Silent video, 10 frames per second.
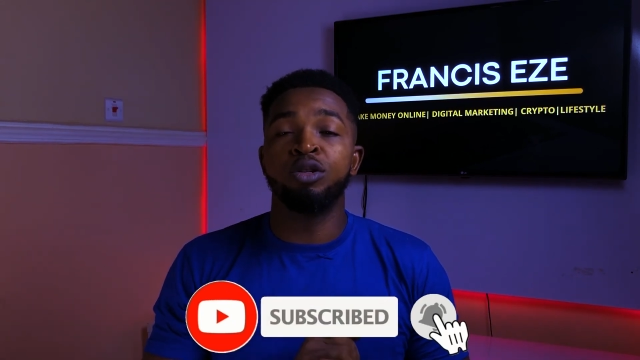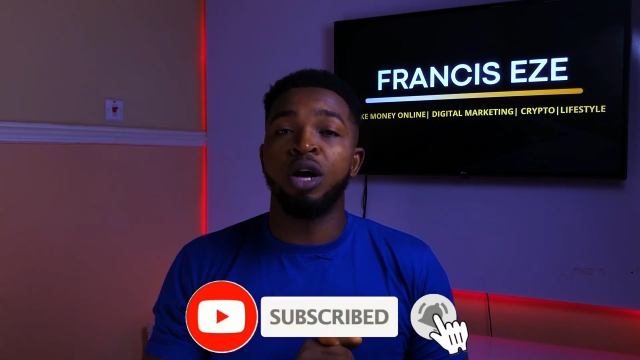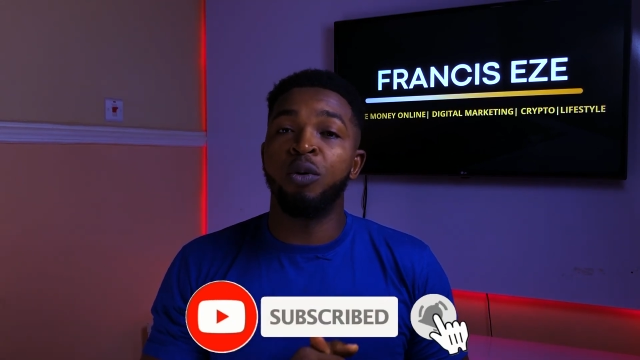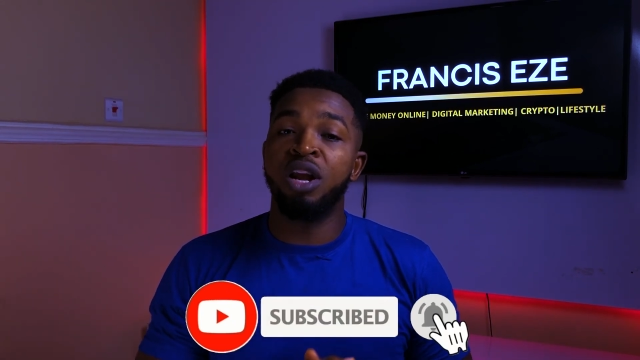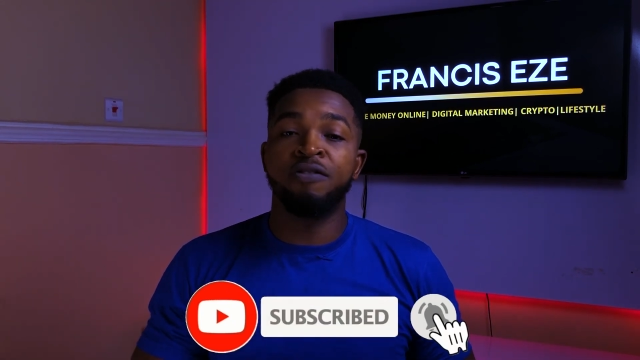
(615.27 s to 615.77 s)
so
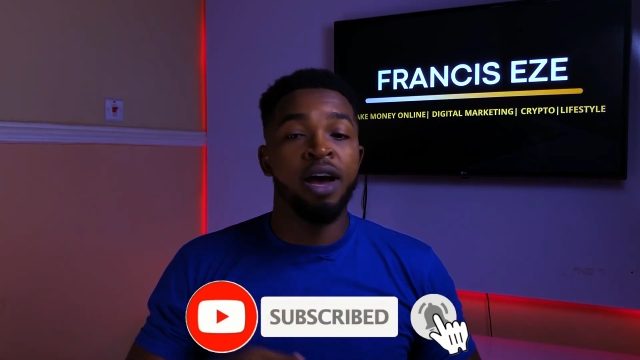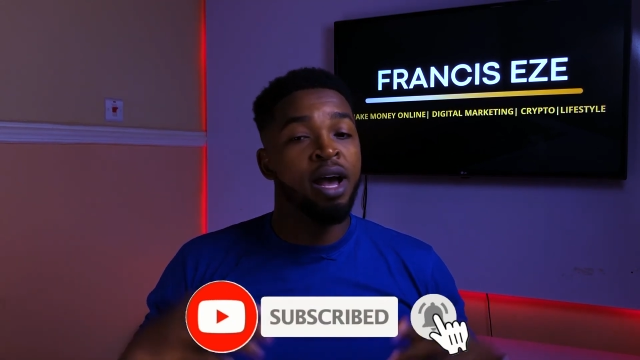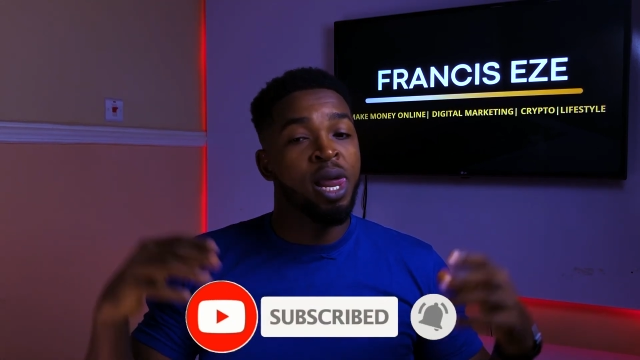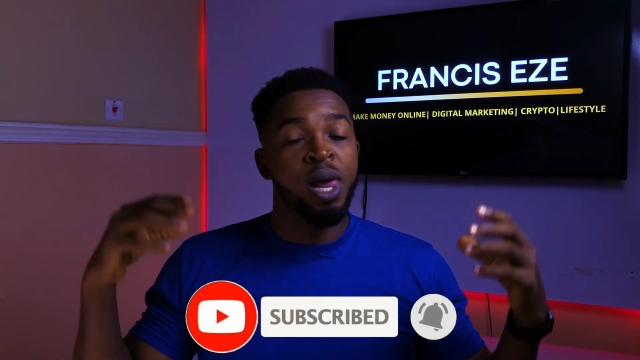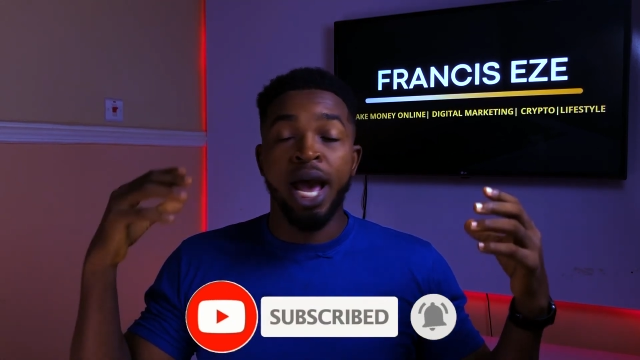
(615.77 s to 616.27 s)
that
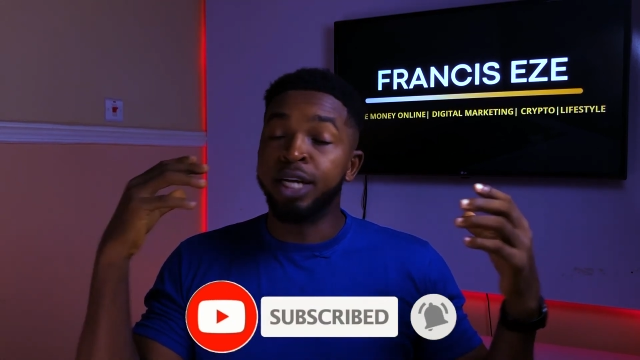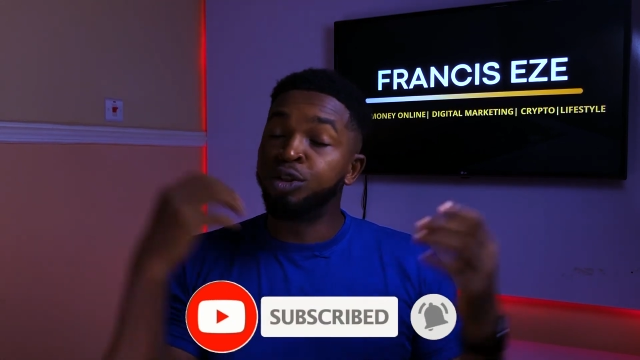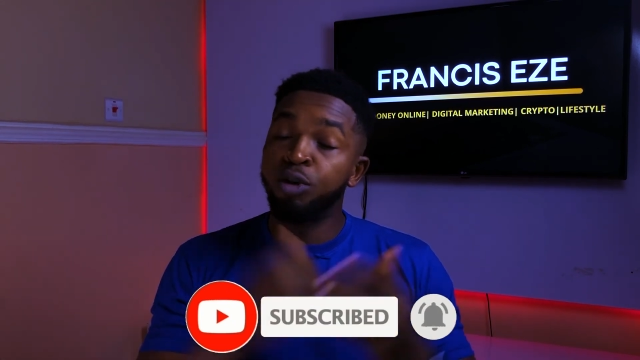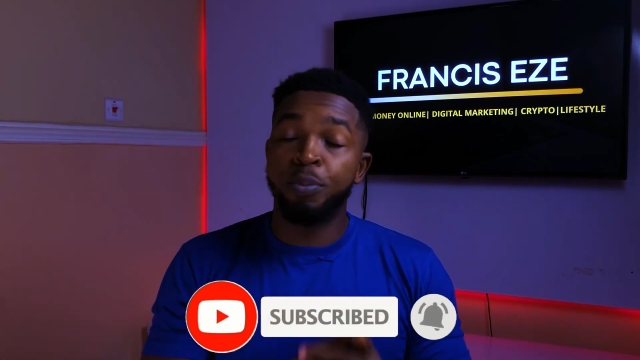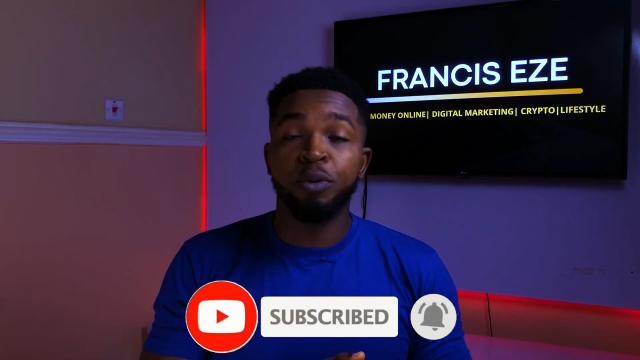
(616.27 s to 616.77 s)
whenever
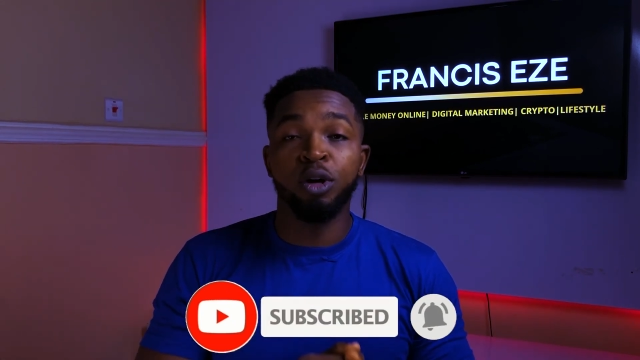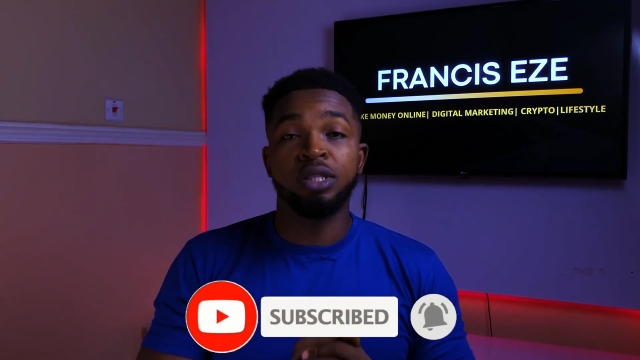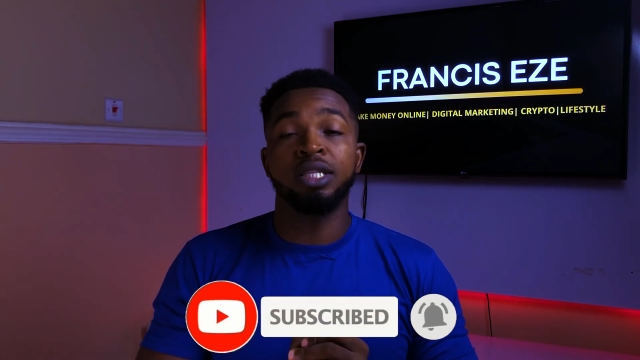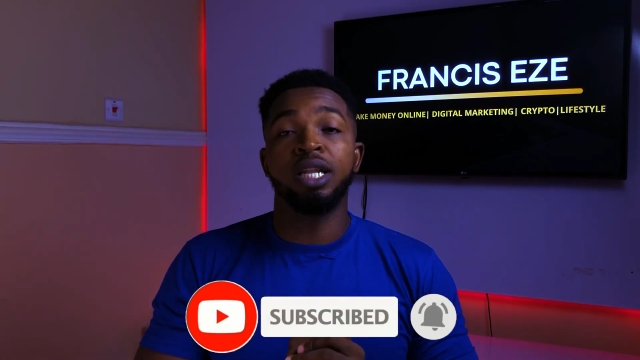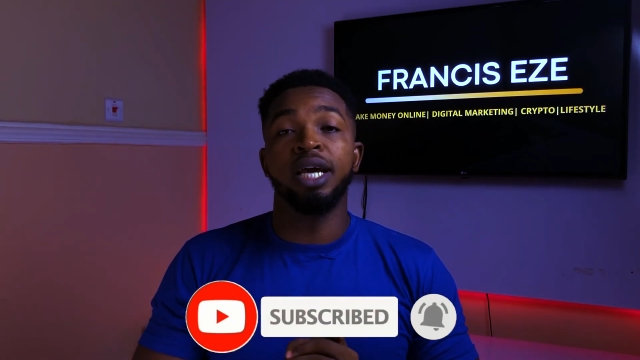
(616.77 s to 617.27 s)
I drop
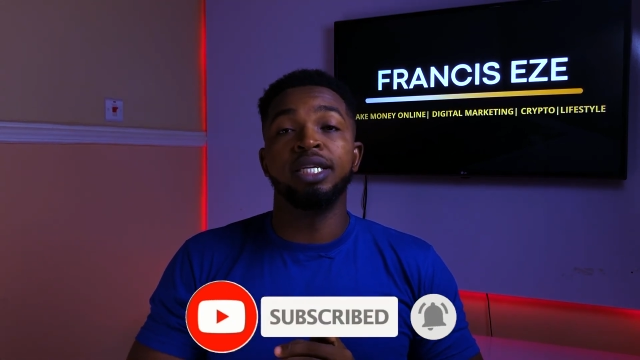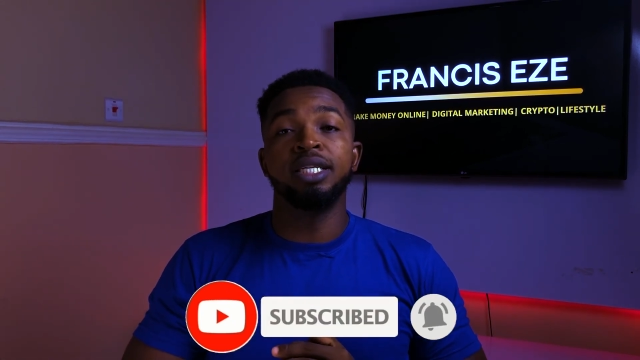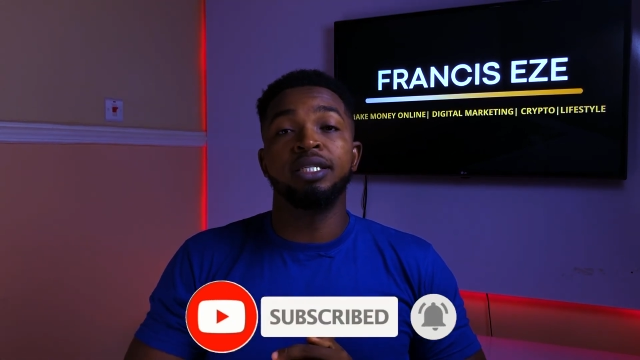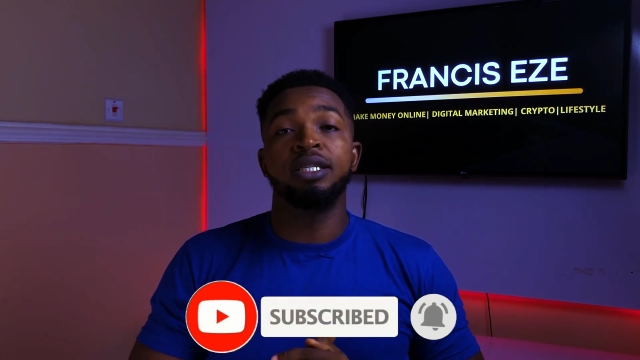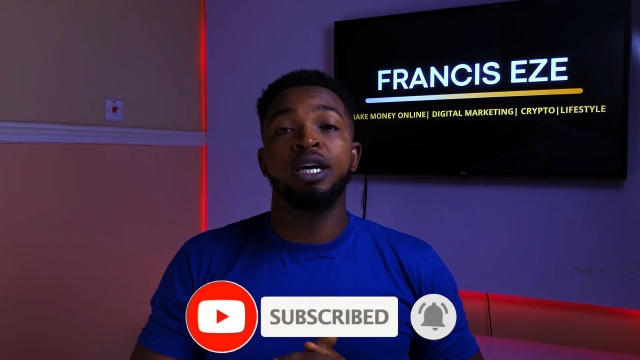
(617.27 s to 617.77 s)
content like
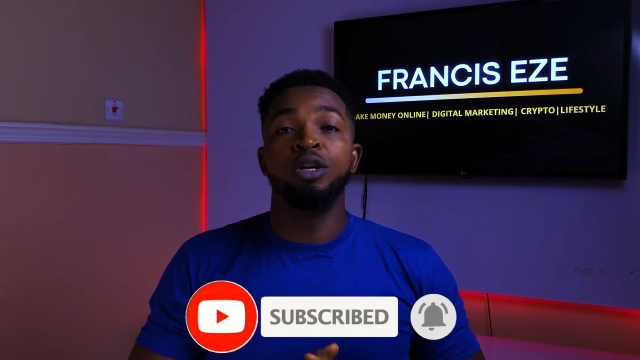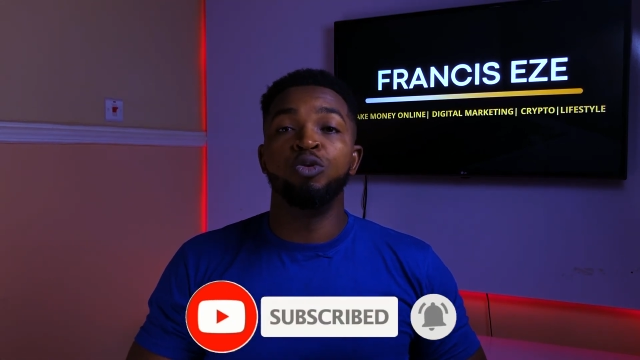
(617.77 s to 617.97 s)
this,